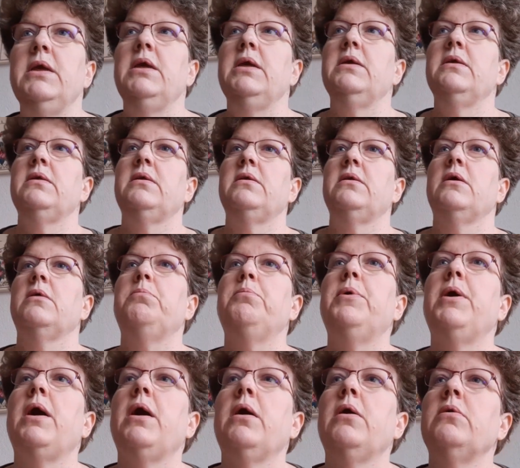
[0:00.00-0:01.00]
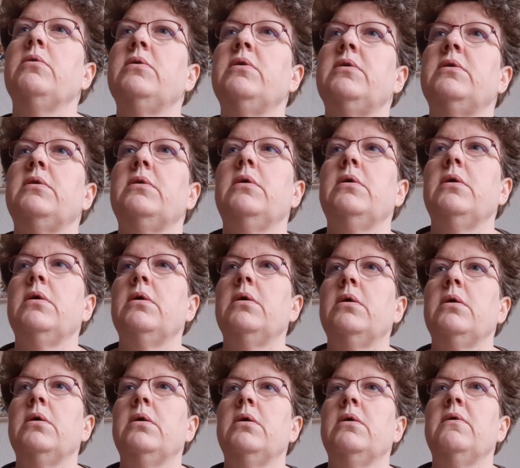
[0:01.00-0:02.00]
is about
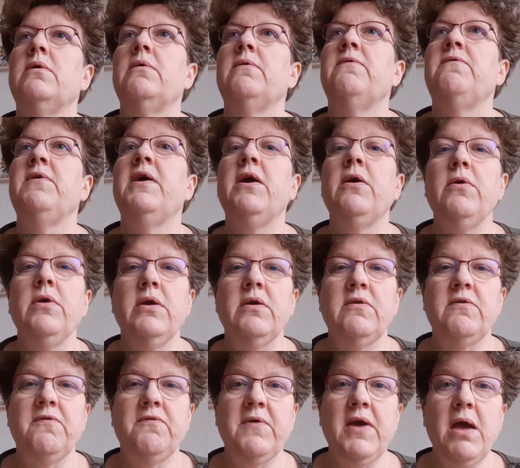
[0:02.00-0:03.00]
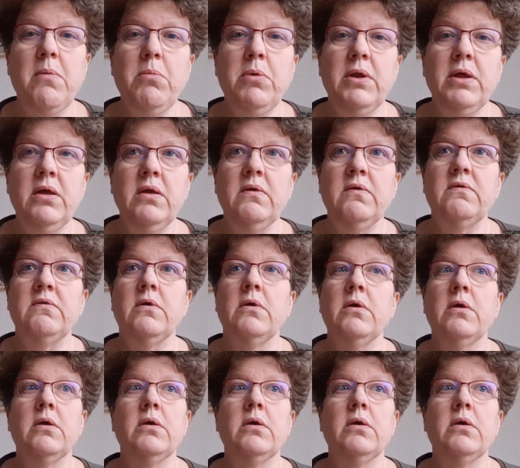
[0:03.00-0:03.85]
various families